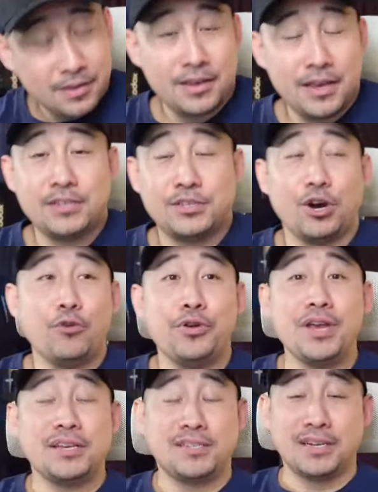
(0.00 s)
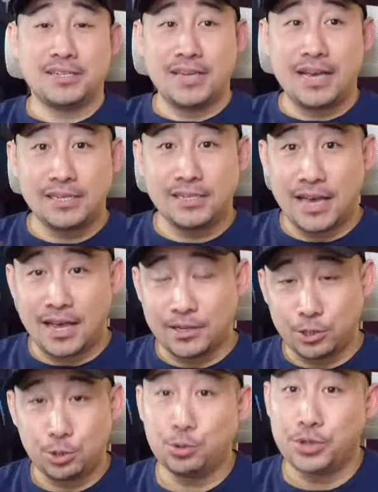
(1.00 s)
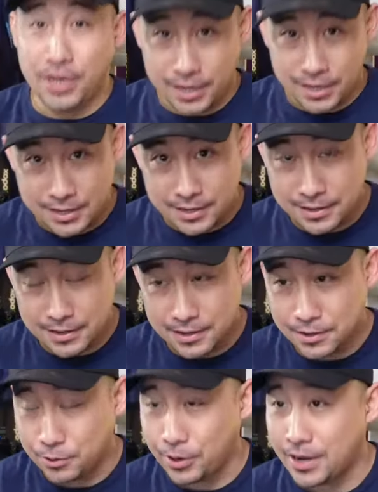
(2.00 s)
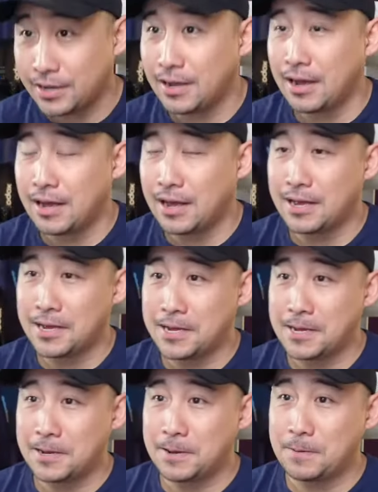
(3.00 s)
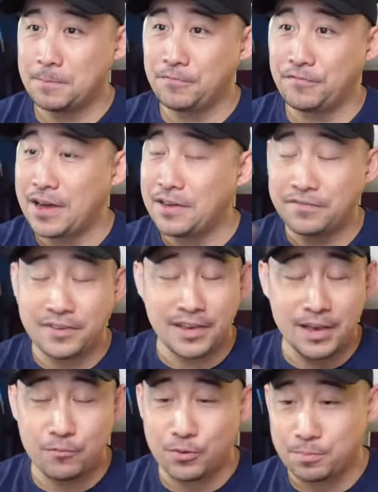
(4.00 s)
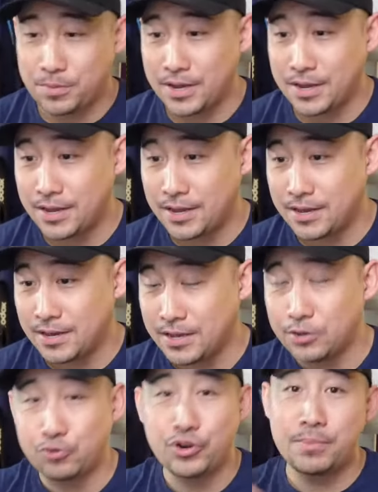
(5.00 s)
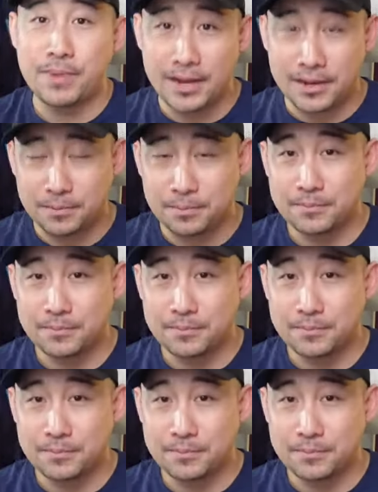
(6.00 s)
It's already a success at 2K, right? 5K would be in dreamland,